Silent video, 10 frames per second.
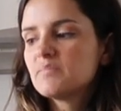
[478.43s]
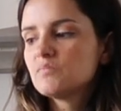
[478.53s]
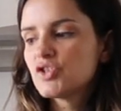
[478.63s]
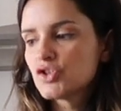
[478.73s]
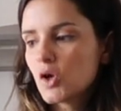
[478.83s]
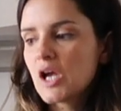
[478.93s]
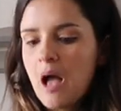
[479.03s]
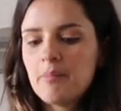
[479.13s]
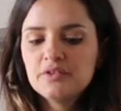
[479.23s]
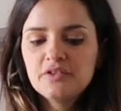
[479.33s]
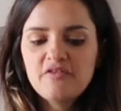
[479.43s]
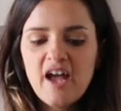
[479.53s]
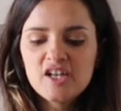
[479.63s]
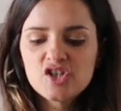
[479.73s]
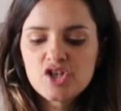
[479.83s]
stock up on the
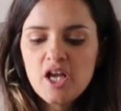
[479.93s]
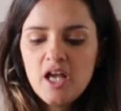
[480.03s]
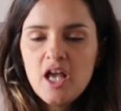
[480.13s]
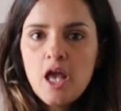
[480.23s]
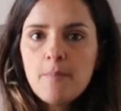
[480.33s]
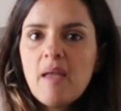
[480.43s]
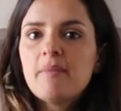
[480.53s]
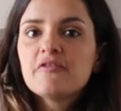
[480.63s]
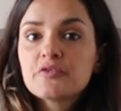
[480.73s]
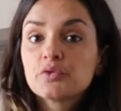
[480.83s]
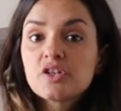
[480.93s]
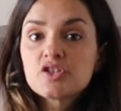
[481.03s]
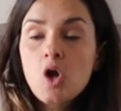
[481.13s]
veg, maybe fruit is